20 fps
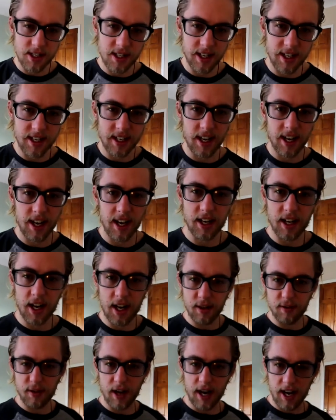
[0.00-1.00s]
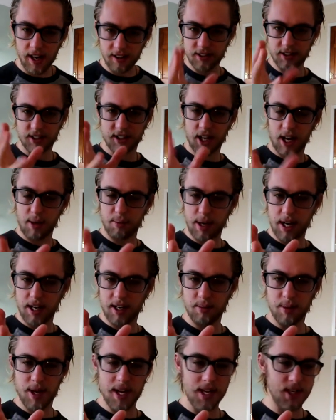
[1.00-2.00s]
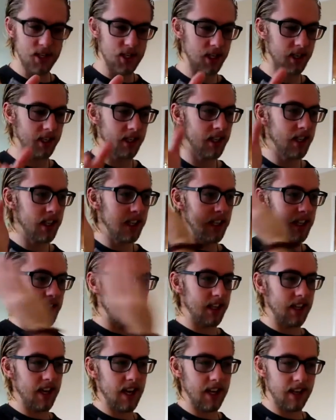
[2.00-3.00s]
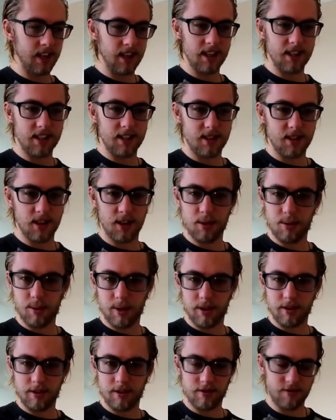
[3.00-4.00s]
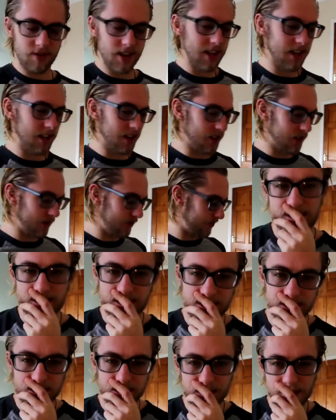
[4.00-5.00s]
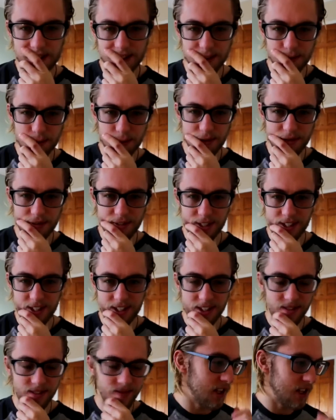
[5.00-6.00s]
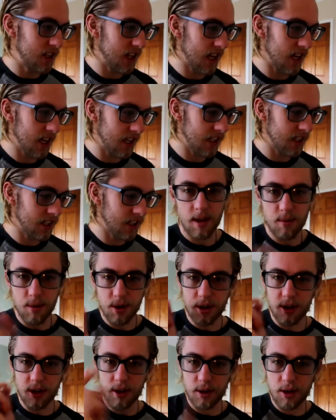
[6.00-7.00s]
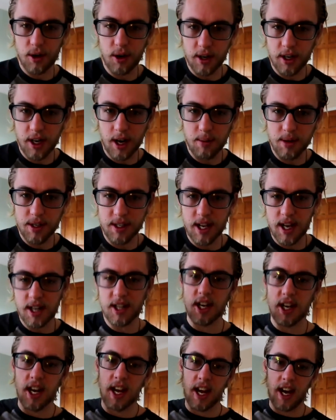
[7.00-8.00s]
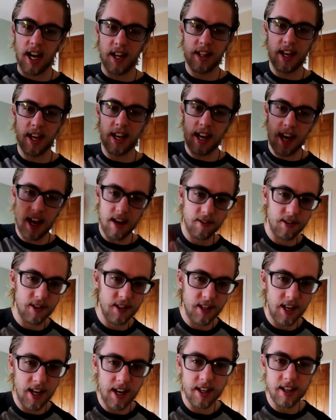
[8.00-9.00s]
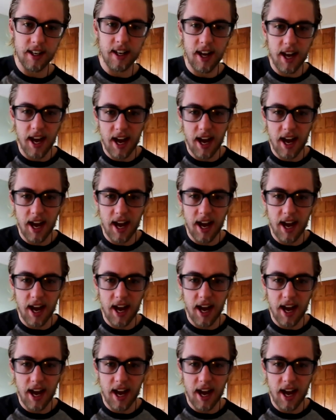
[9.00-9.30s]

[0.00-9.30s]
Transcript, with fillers: is like a, a kind of half-stop animation yet it's done with video. It's gonna, that's gonna be funny. Then, then we're gonna record a comedy sketch, and then after that, I